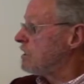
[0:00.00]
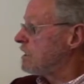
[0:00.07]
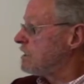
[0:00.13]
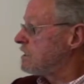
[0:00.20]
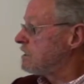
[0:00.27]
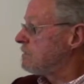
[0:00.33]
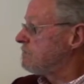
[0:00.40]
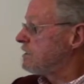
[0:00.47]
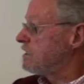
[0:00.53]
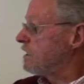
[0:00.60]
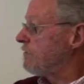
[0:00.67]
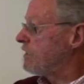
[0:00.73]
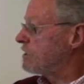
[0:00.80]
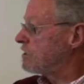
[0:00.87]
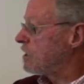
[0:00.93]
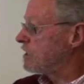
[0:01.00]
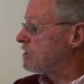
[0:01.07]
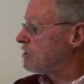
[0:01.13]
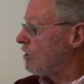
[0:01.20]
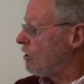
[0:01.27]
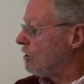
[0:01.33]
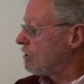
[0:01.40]
There's specific sea
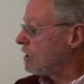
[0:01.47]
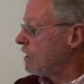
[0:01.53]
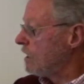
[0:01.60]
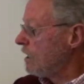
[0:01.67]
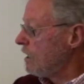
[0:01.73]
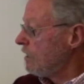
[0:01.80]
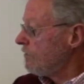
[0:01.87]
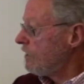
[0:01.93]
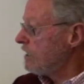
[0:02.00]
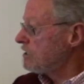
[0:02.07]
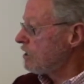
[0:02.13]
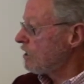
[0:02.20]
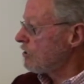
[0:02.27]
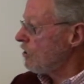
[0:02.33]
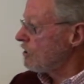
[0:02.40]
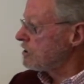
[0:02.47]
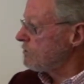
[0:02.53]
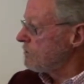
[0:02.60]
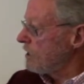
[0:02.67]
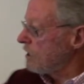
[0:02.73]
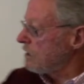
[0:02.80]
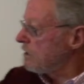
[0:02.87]
salt, there's
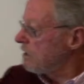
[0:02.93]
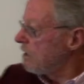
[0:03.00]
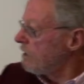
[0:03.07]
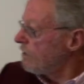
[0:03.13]
glucosamine,